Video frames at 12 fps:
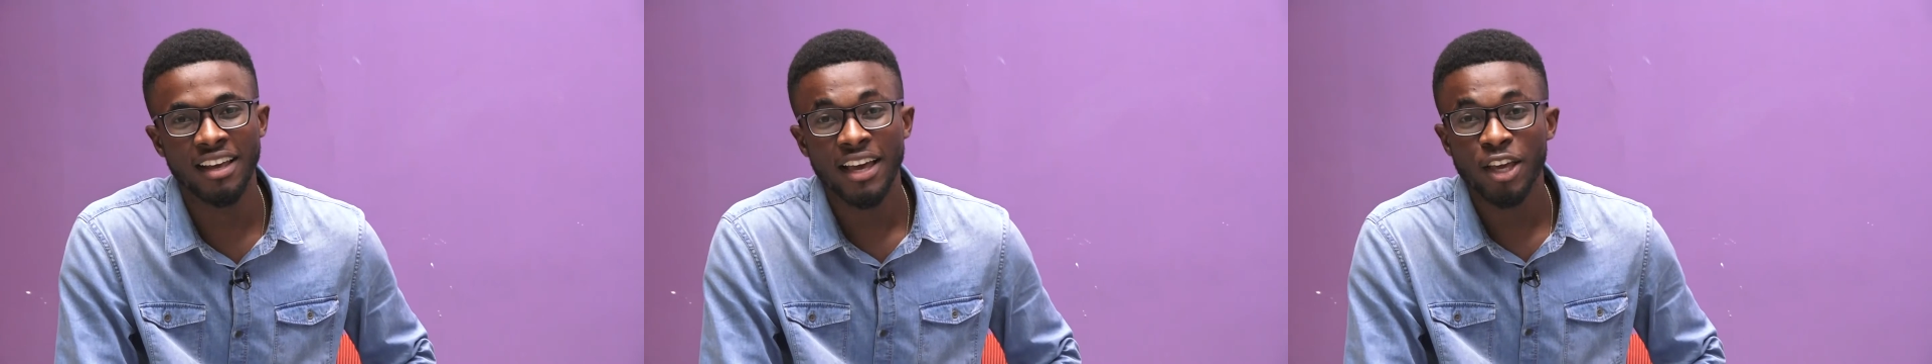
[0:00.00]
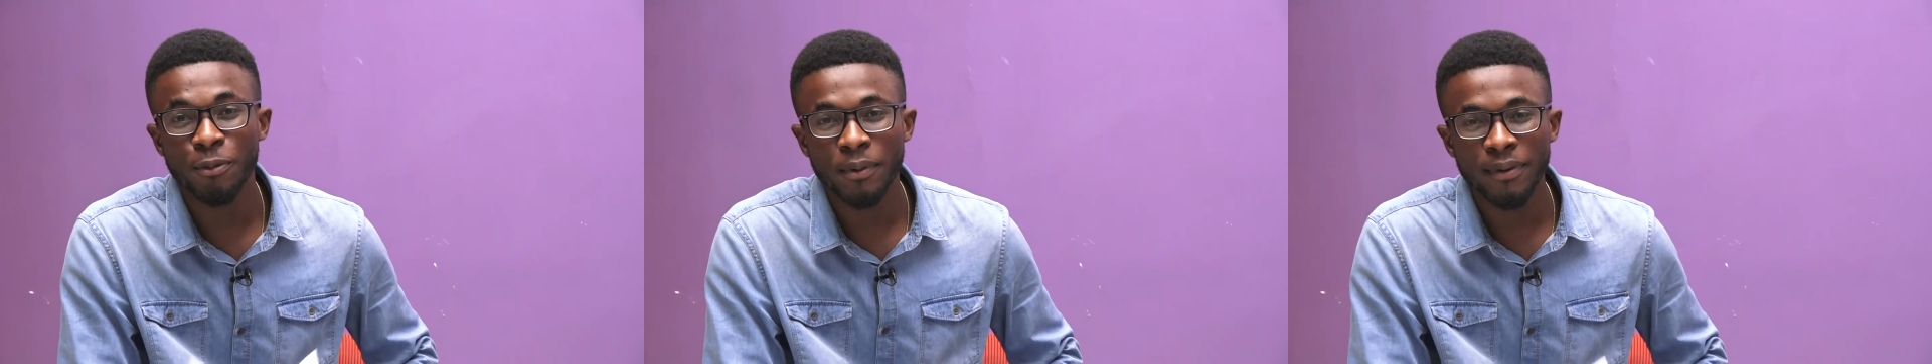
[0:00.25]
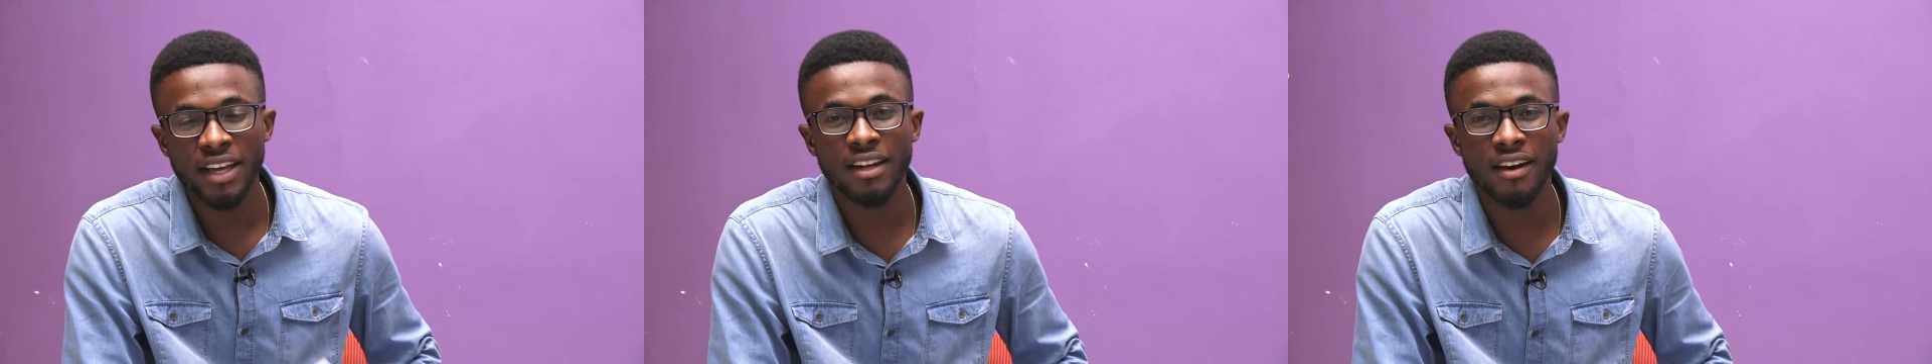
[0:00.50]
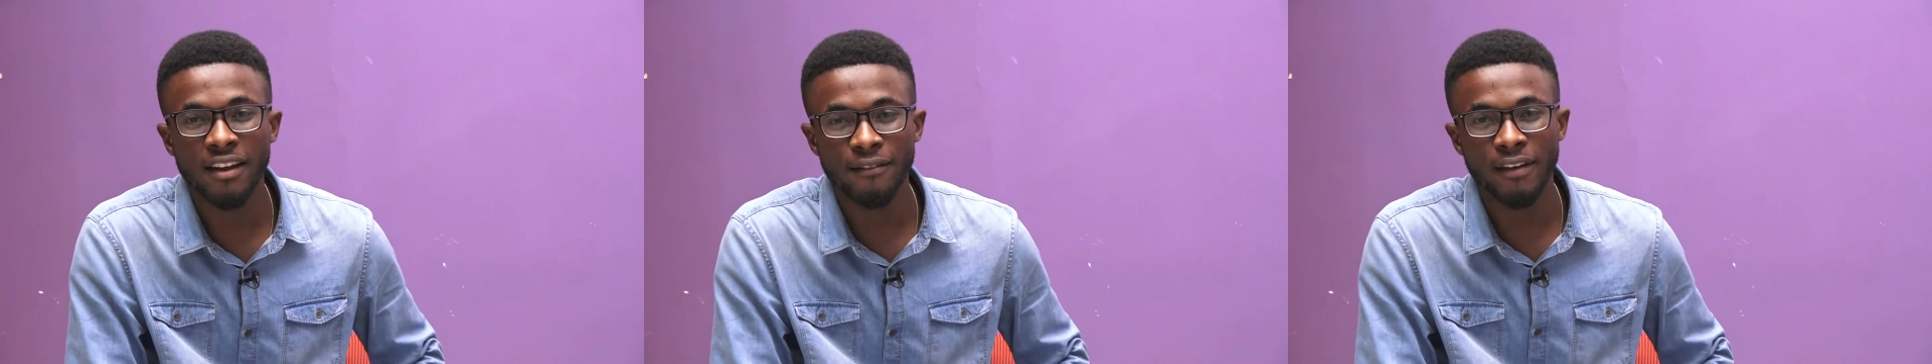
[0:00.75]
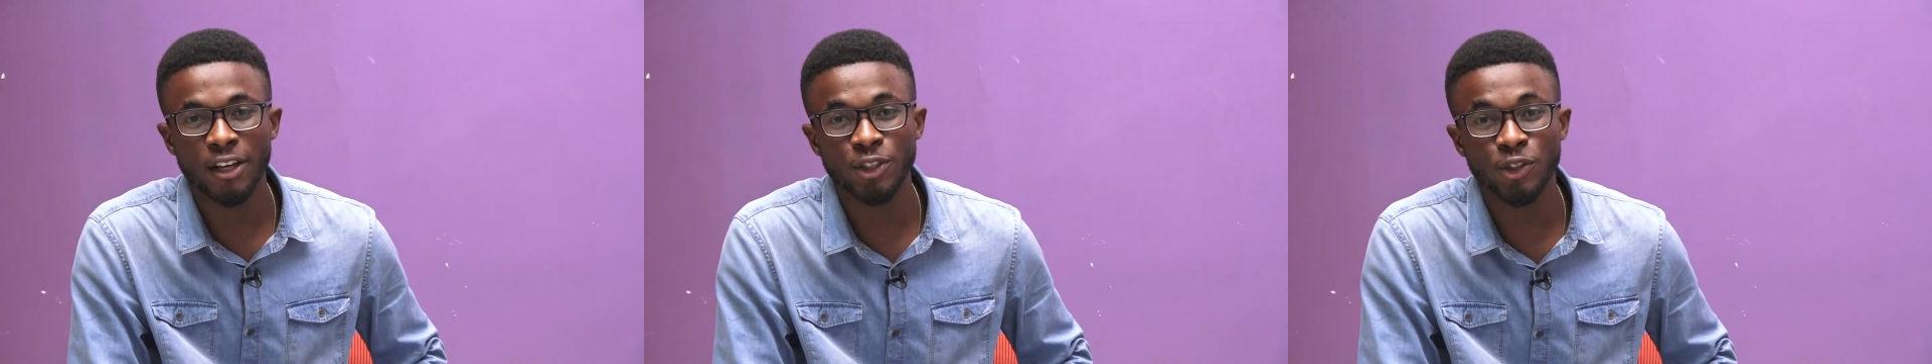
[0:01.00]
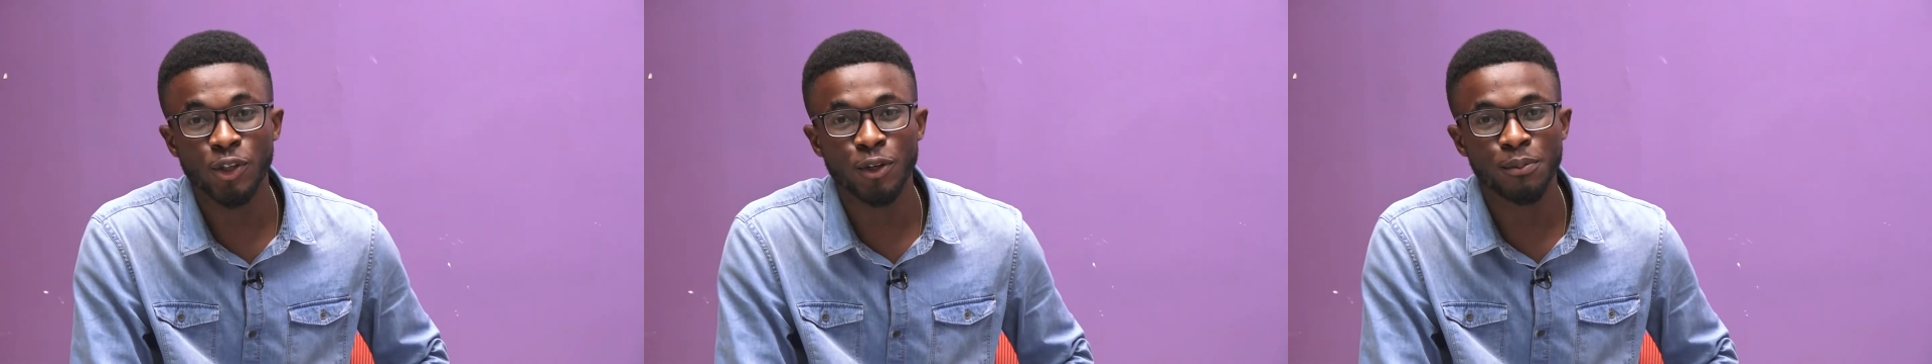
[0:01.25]
he'll be playing an
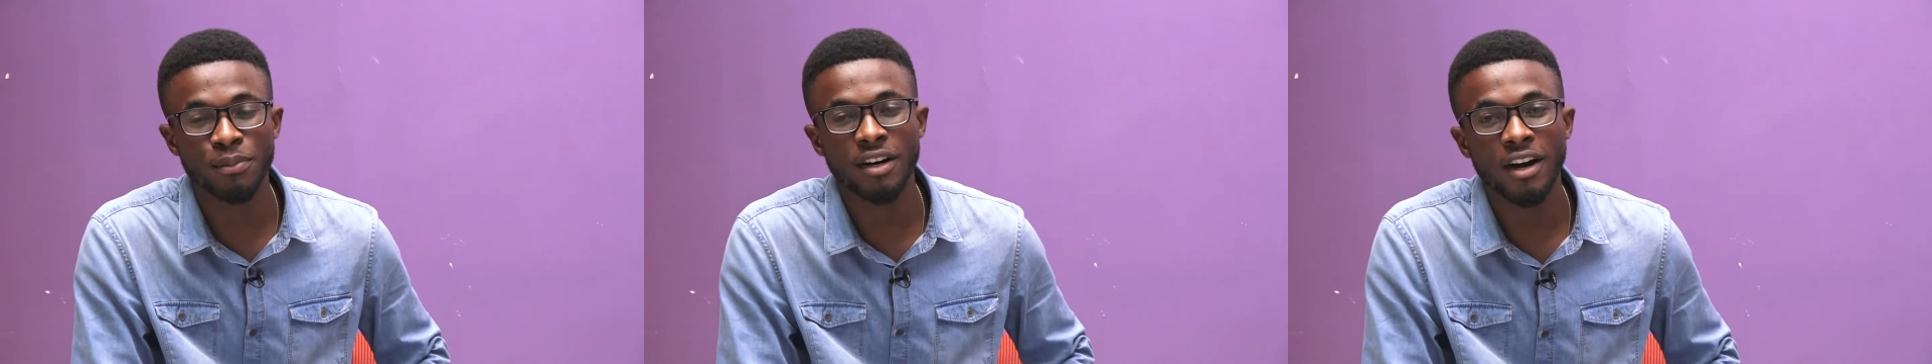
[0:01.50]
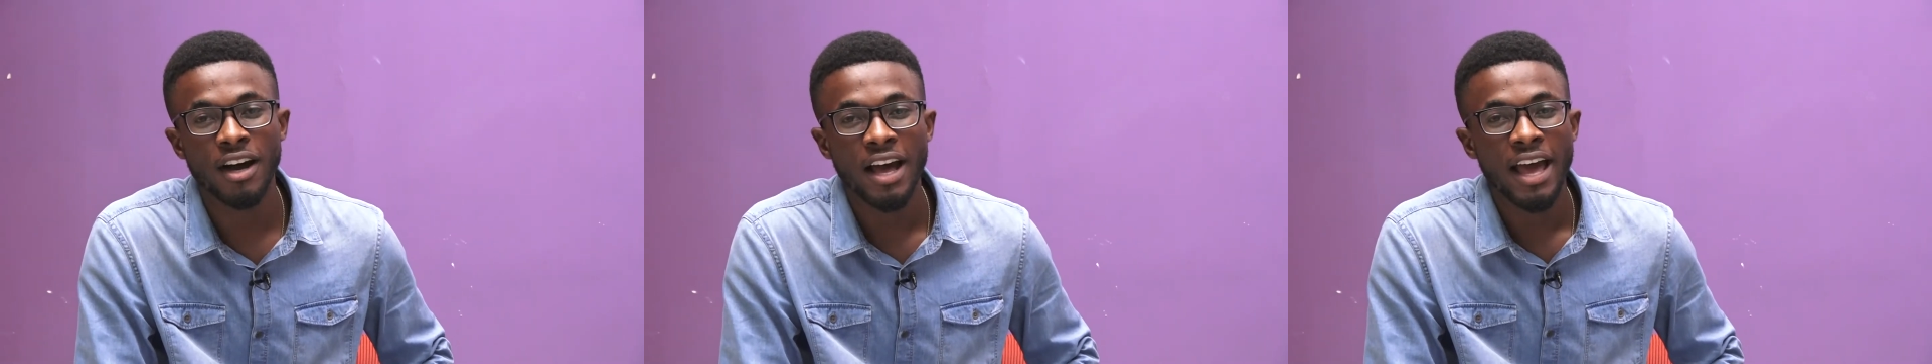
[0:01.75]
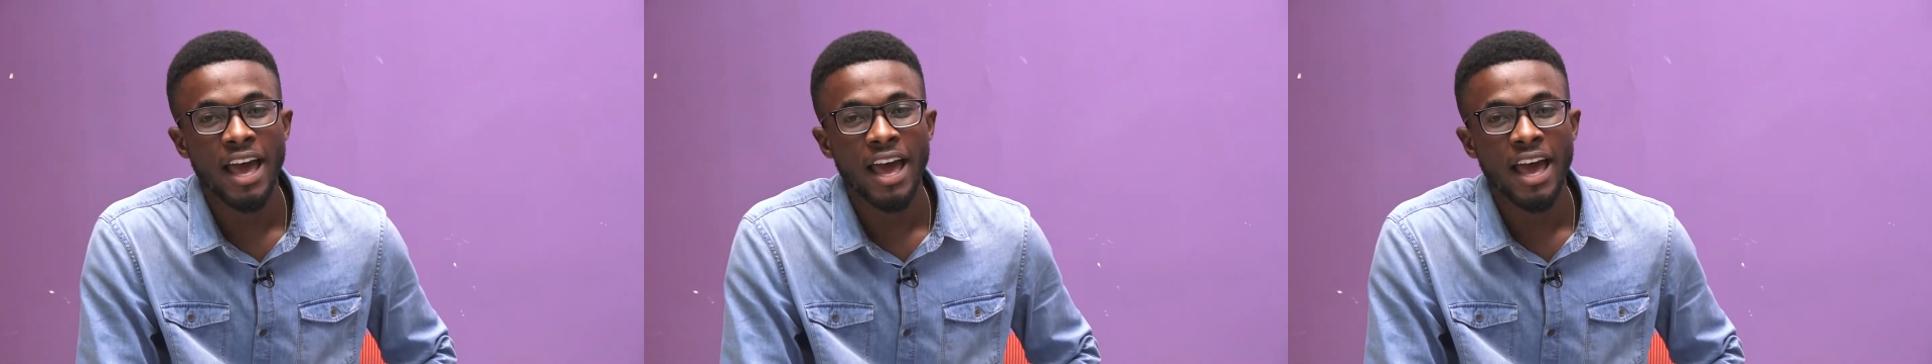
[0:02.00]
advanced role, but